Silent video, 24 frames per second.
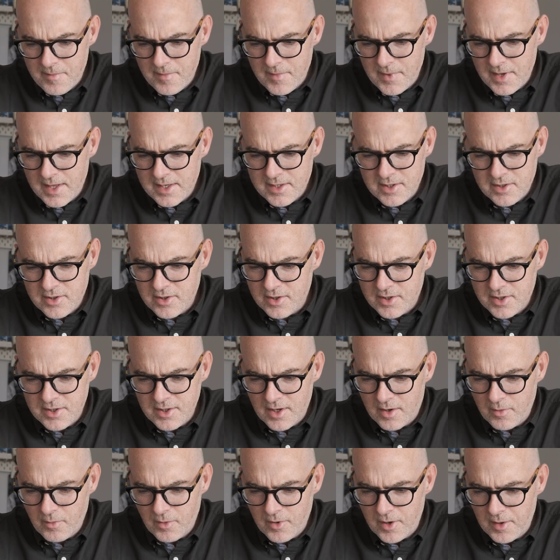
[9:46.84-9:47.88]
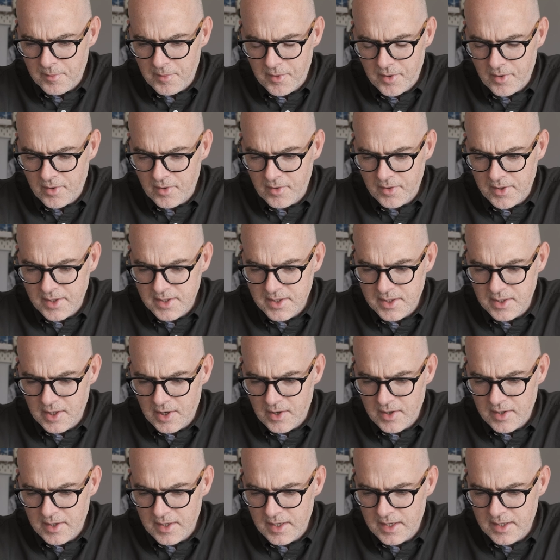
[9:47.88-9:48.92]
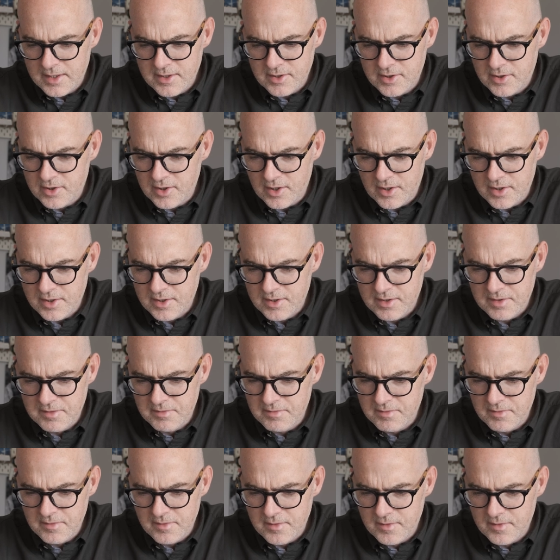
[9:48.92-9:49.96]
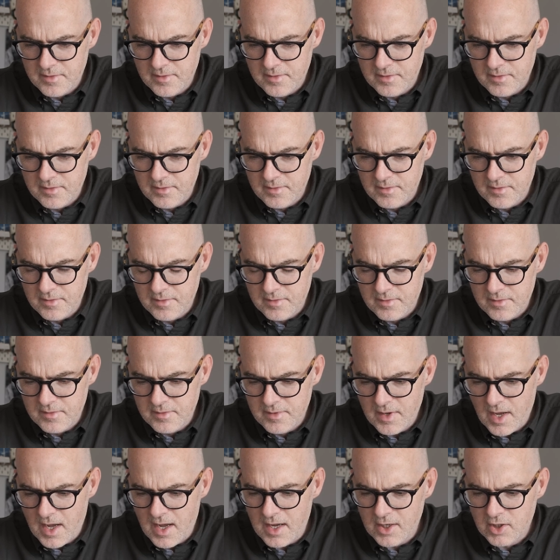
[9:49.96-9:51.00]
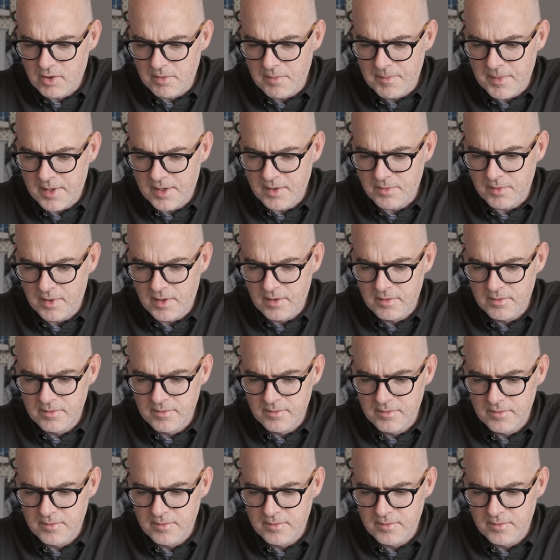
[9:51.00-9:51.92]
Let's just not worry about all this now. Let's just... sure, we might as well.